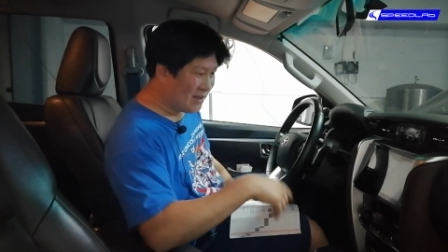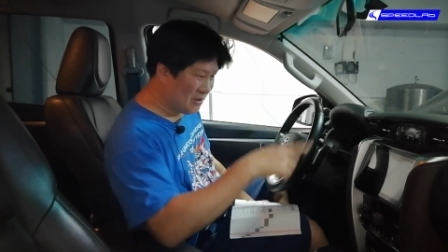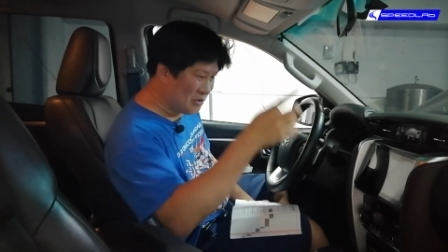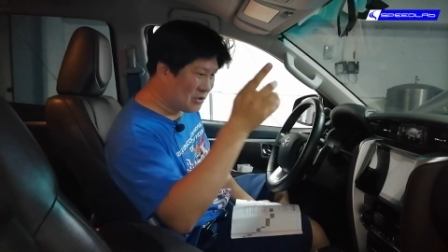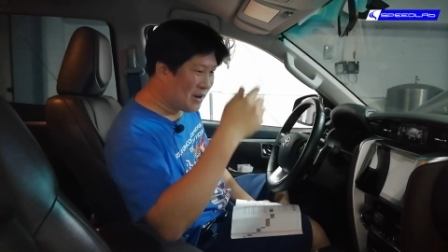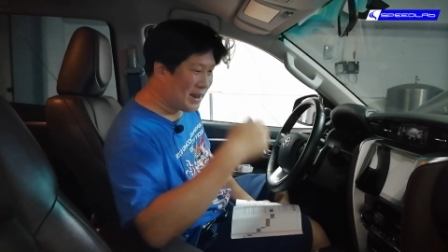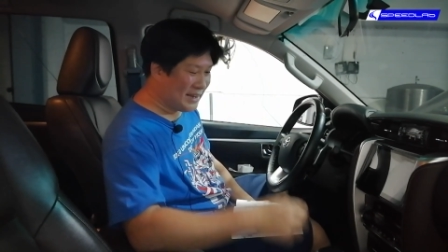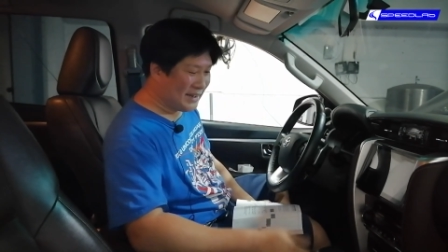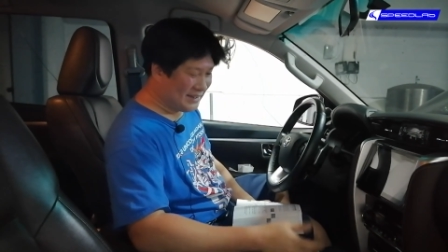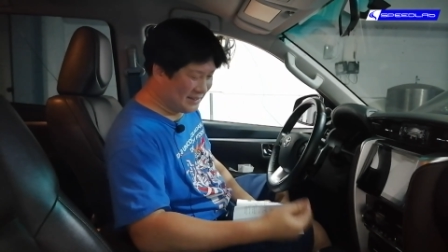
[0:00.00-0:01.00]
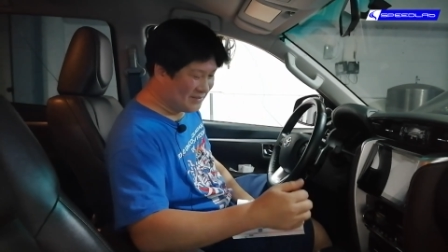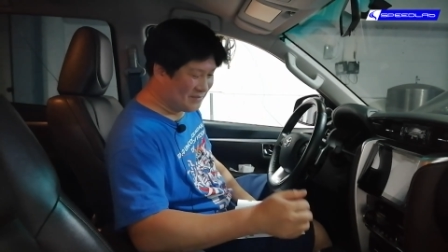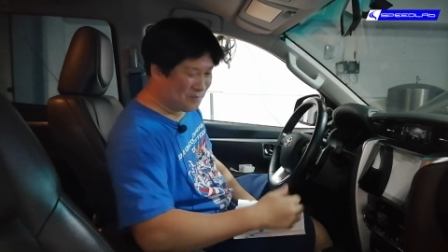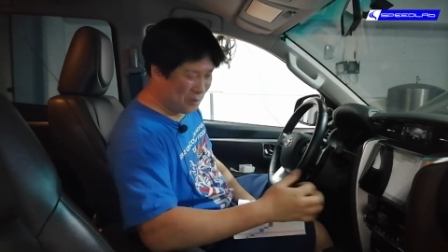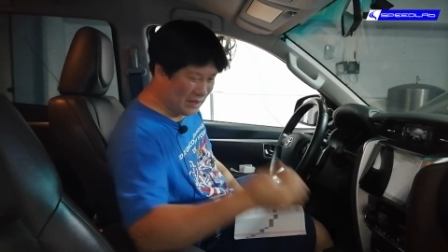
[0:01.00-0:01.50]
you try
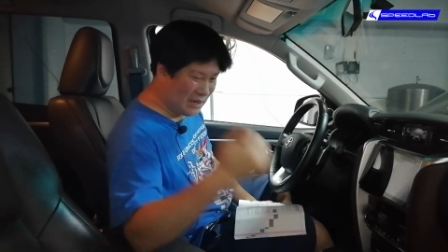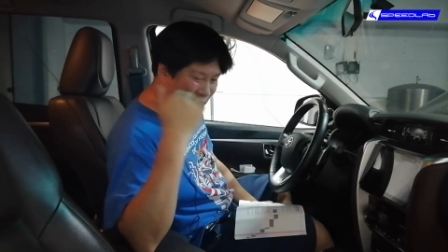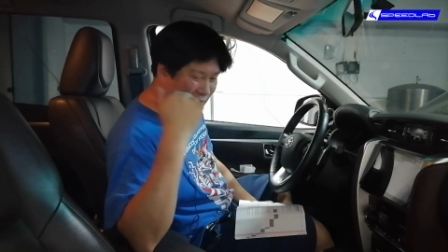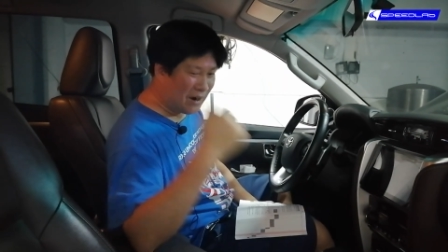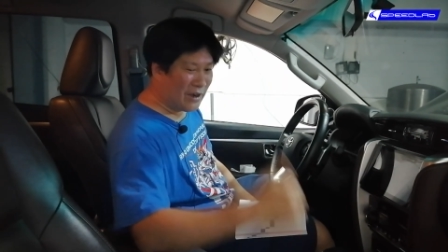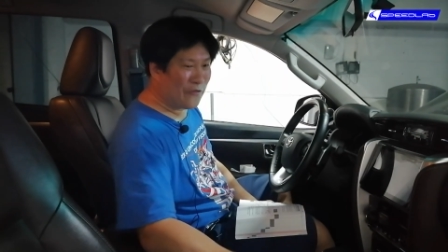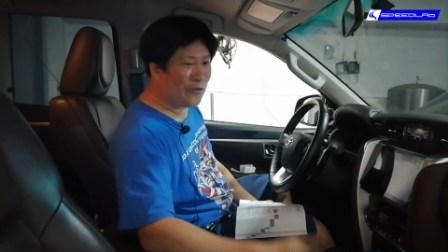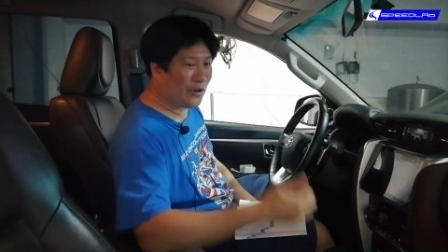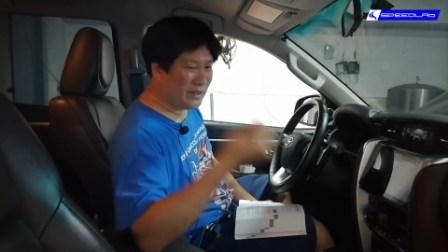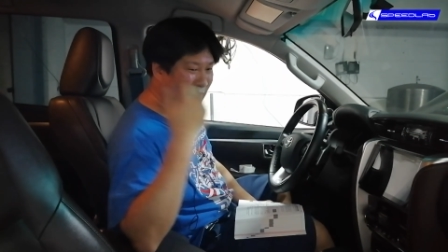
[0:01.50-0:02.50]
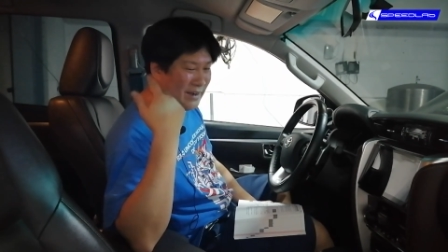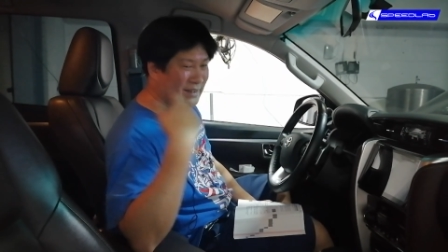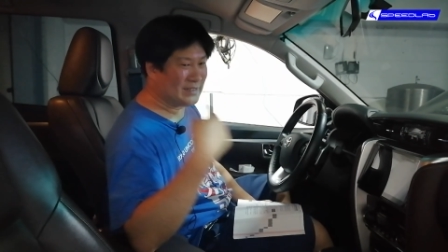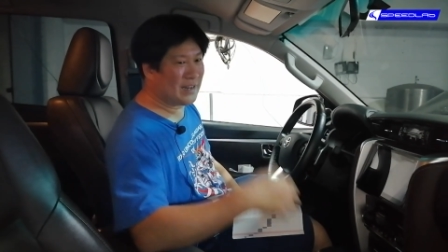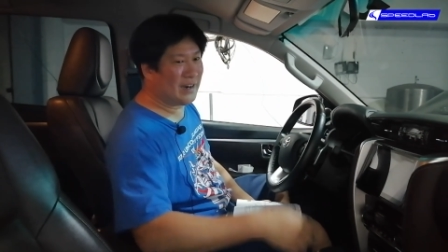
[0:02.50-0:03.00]
putting your car in 4th gear
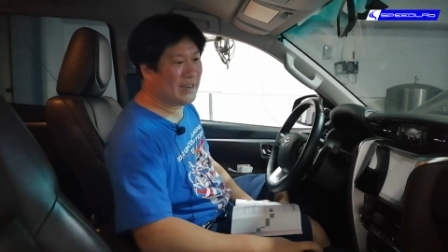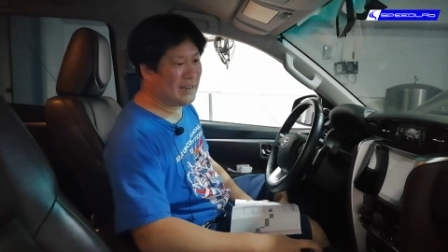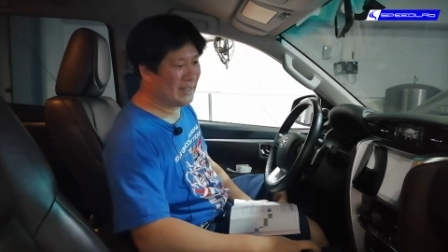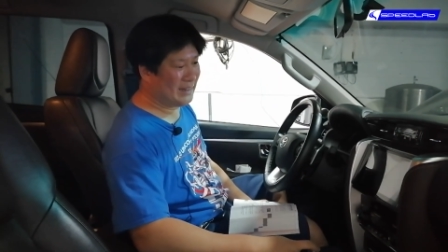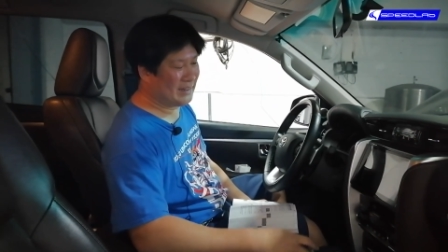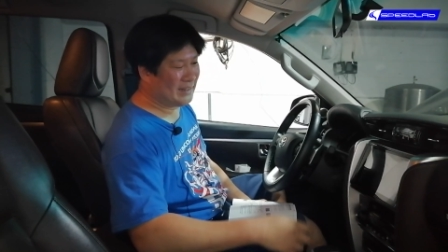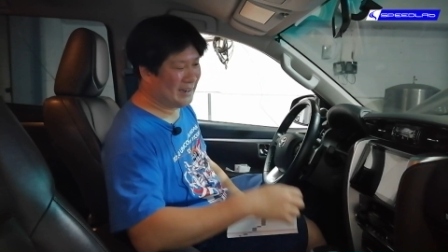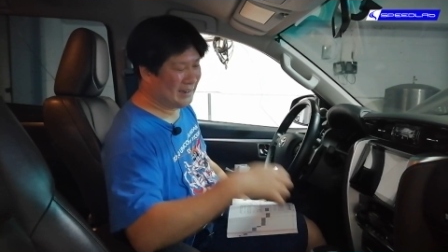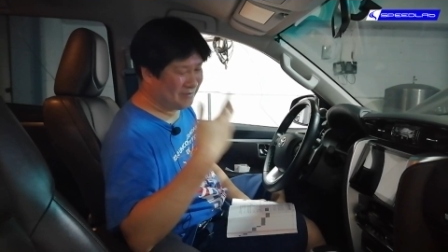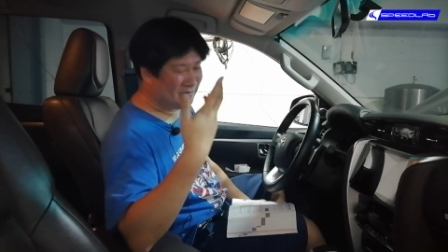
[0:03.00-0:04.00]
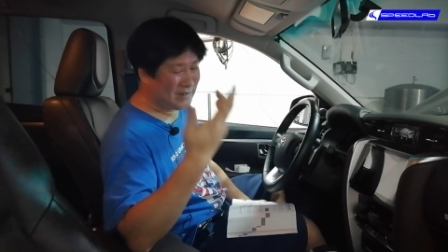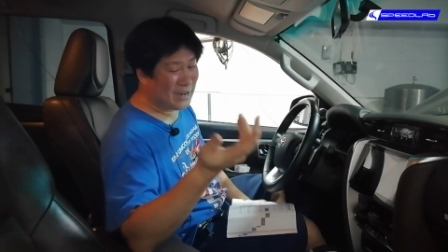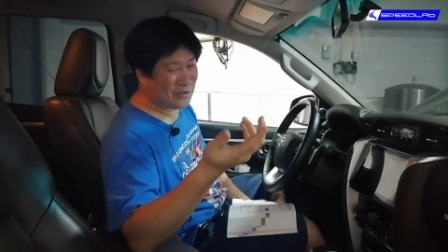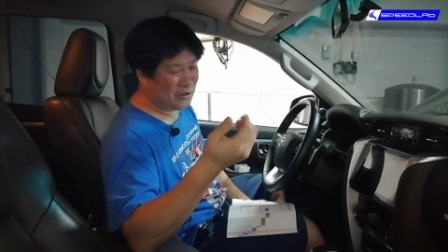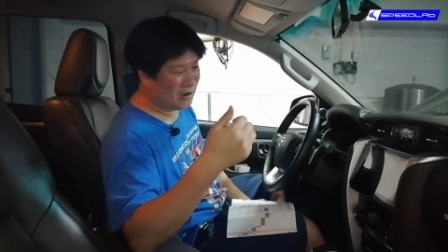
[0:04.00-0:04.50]
and starting it and
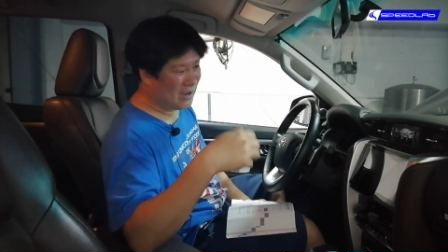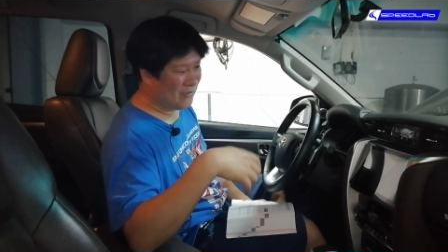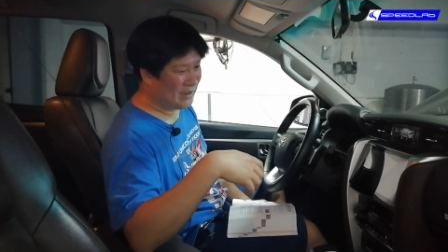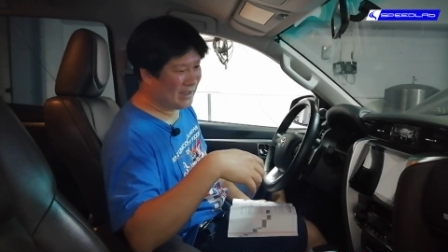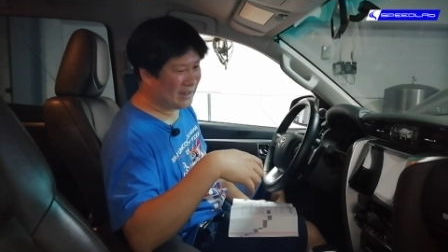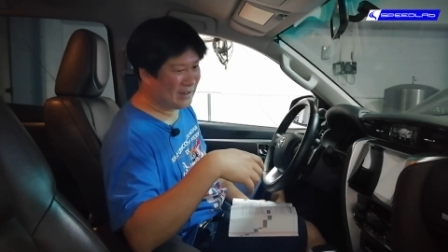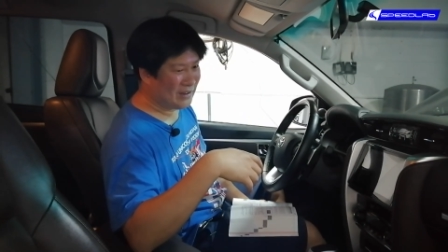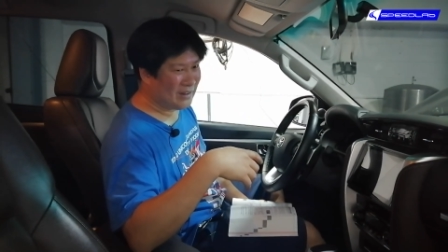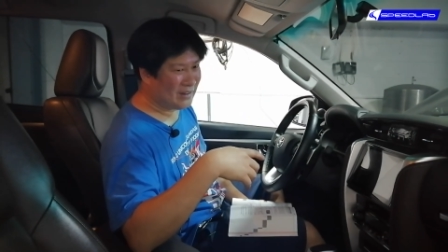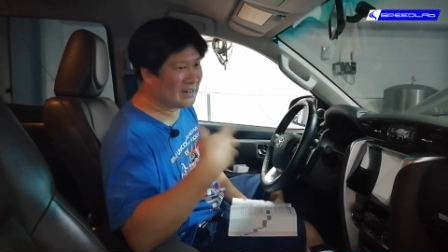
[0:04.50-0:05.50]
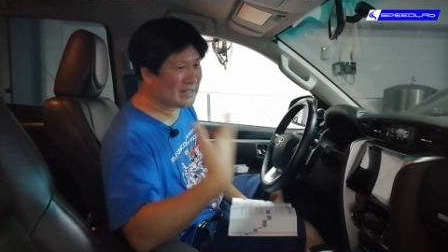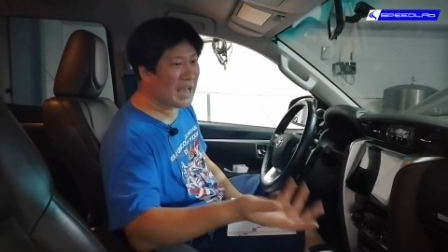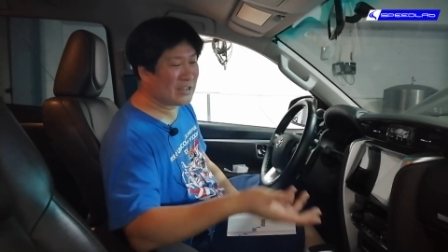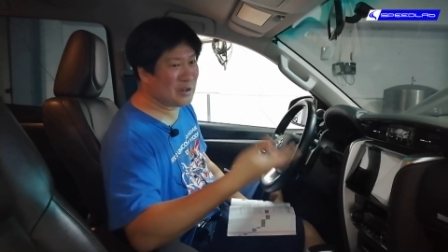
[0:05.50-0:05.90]
actually driving it. It's